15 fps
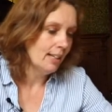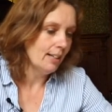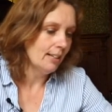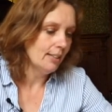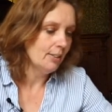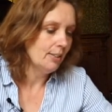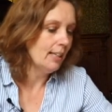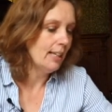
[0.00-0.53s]

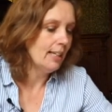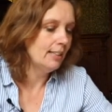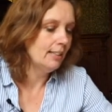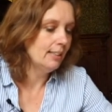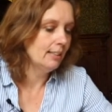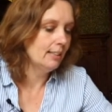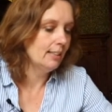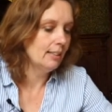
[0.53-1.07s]
are you
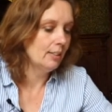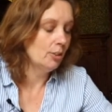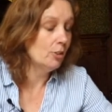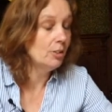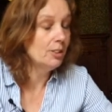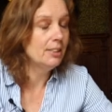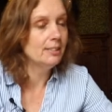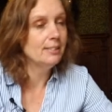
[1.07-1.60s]
gaining an
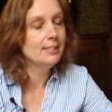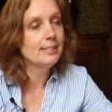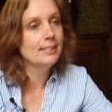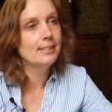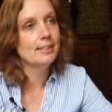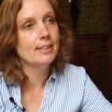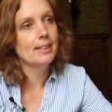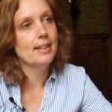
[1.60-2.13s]

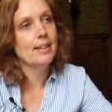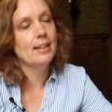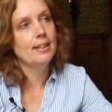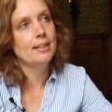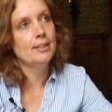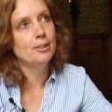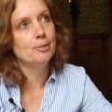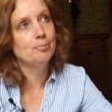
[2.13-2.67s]
audience?
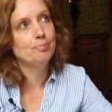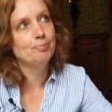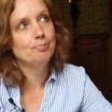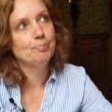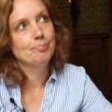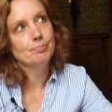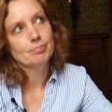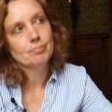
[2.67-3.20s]
Um,